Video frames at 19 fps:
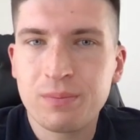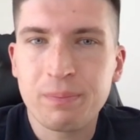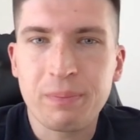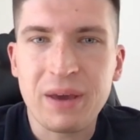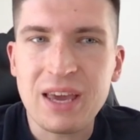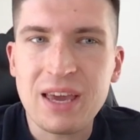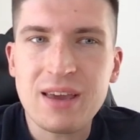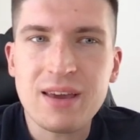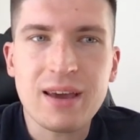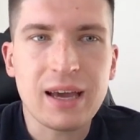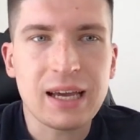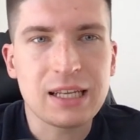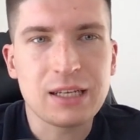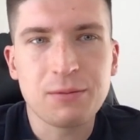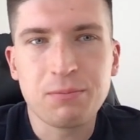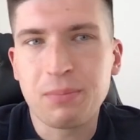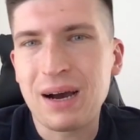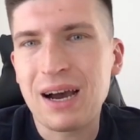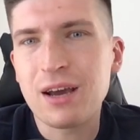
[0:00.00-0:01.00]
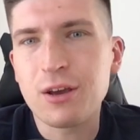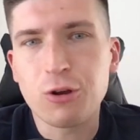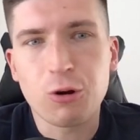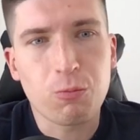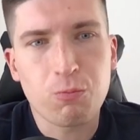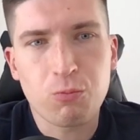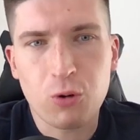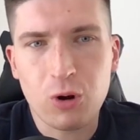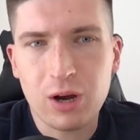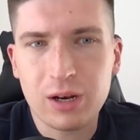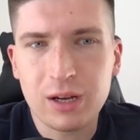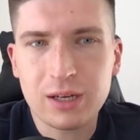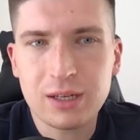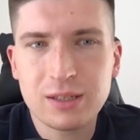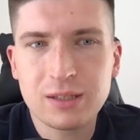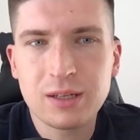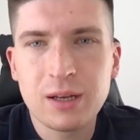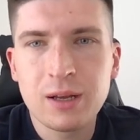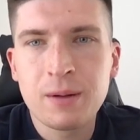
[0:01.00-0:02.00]
pay and buy your
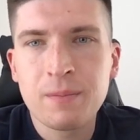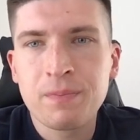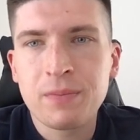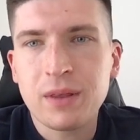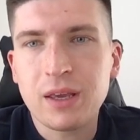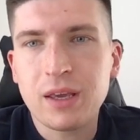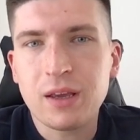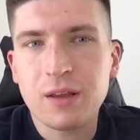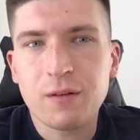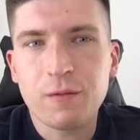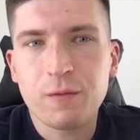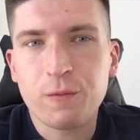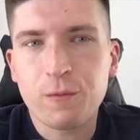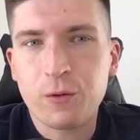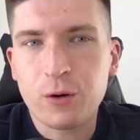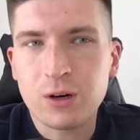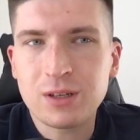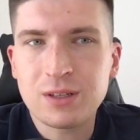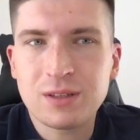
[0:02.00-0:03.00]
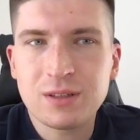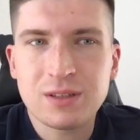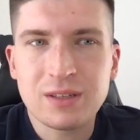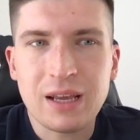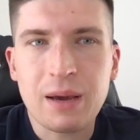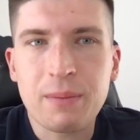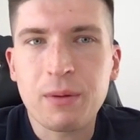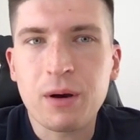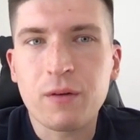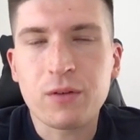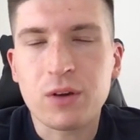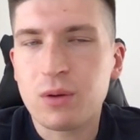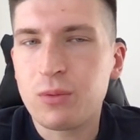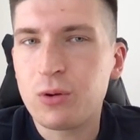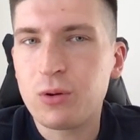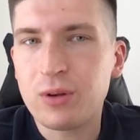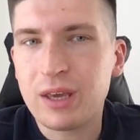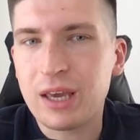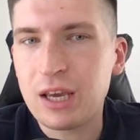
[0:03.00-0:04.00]
products in first step of
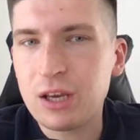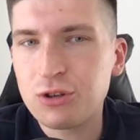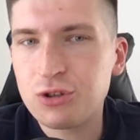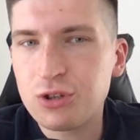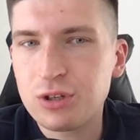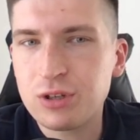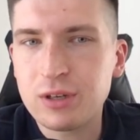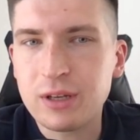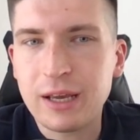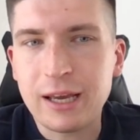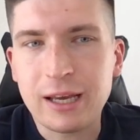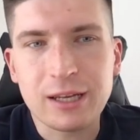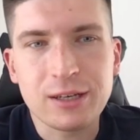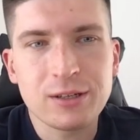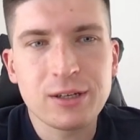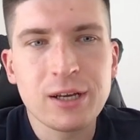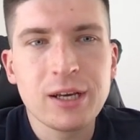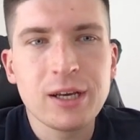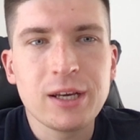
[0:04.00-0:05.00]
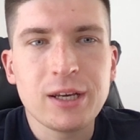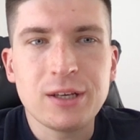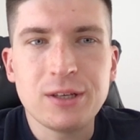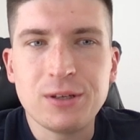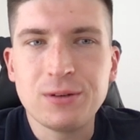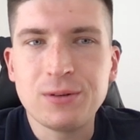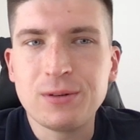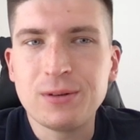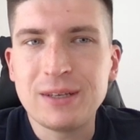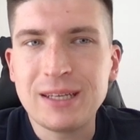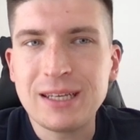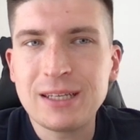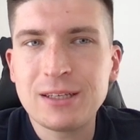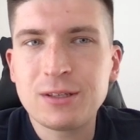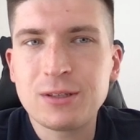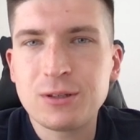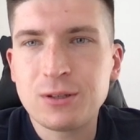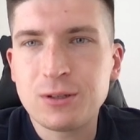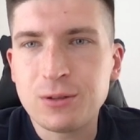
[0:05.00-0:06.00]
communication, and you
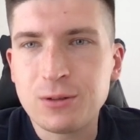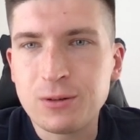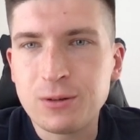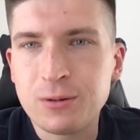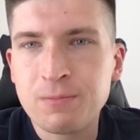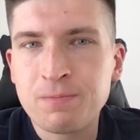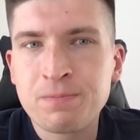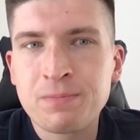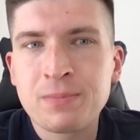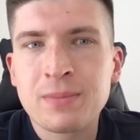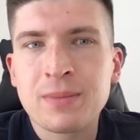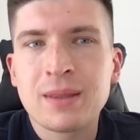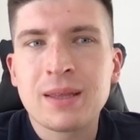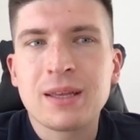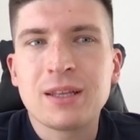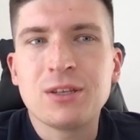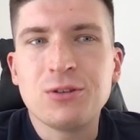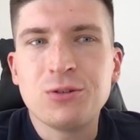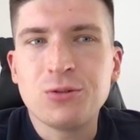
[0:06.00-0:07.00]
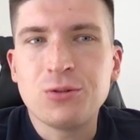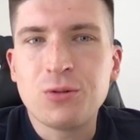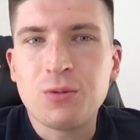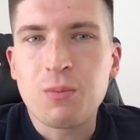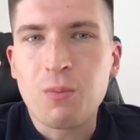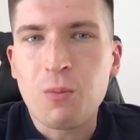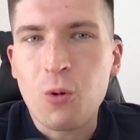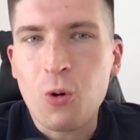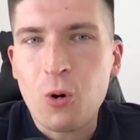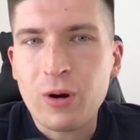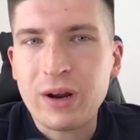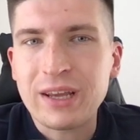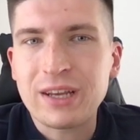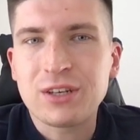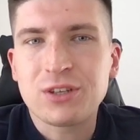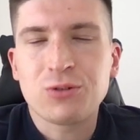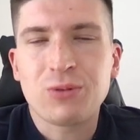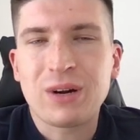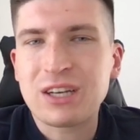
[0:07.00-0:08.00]
need to do more
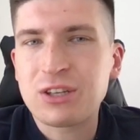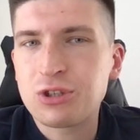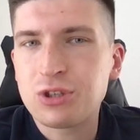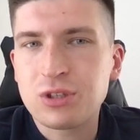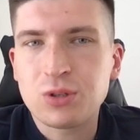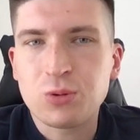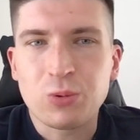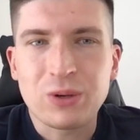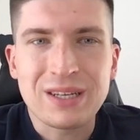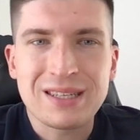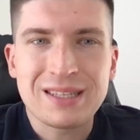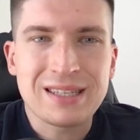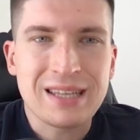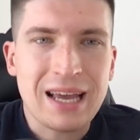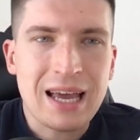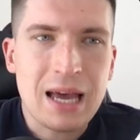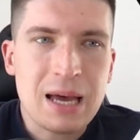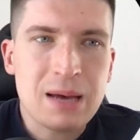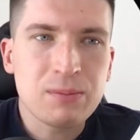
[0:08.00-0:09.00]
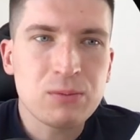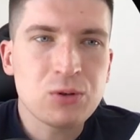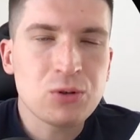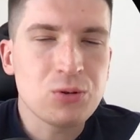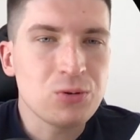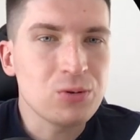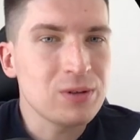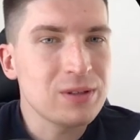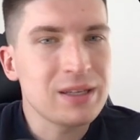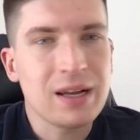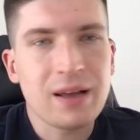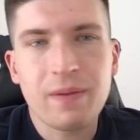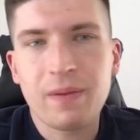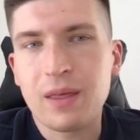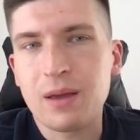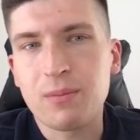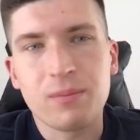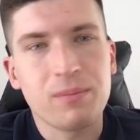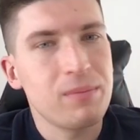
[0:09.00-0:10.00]
interactions with them to
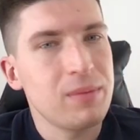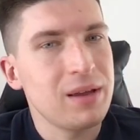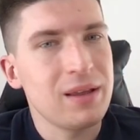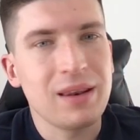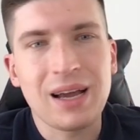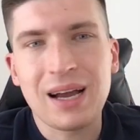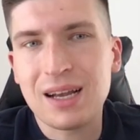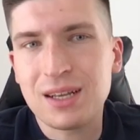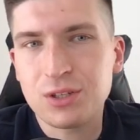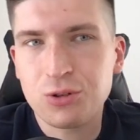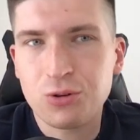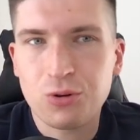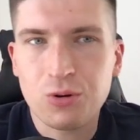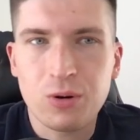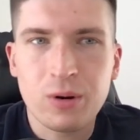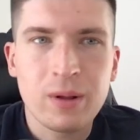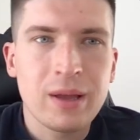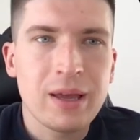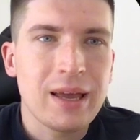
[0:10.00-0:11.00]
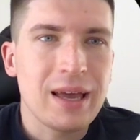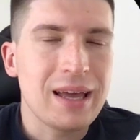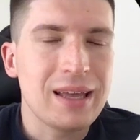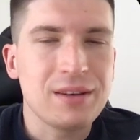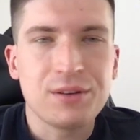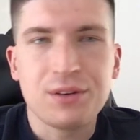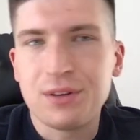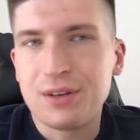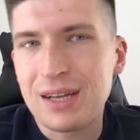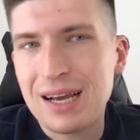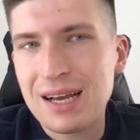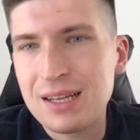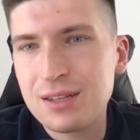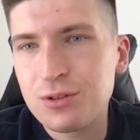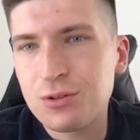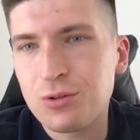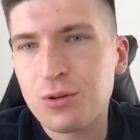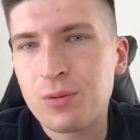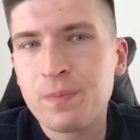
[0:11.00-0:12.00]
send them another and
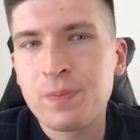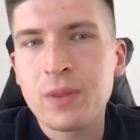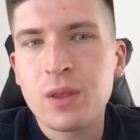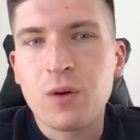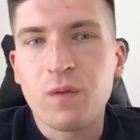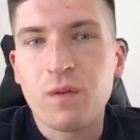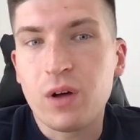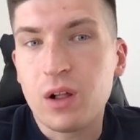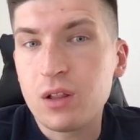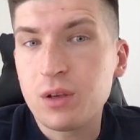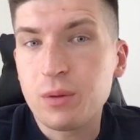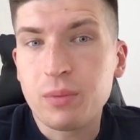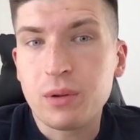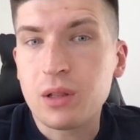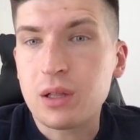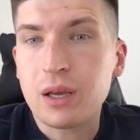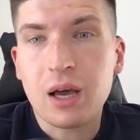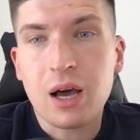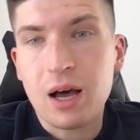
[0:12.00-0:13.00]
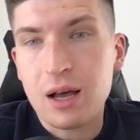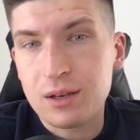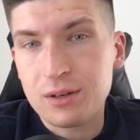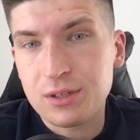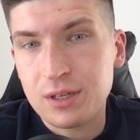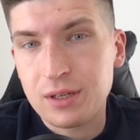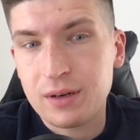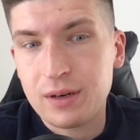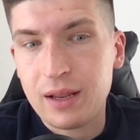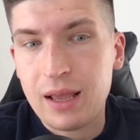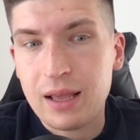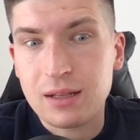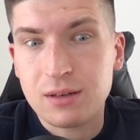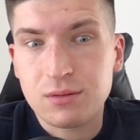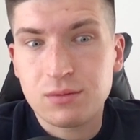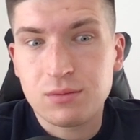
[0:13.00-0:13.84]
another valuable content, and